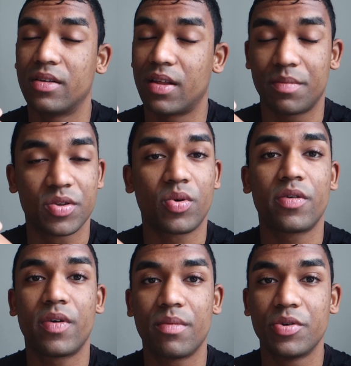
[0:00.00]
That means
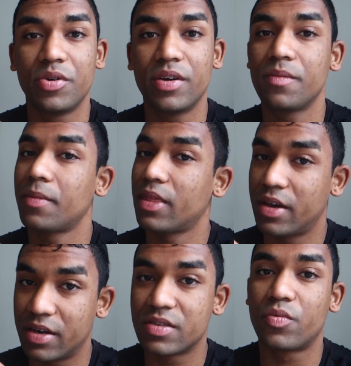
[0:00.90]
whatever I'm doing
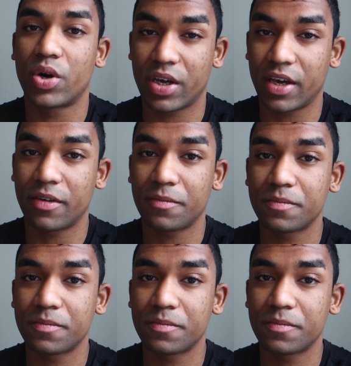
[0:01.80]
is working.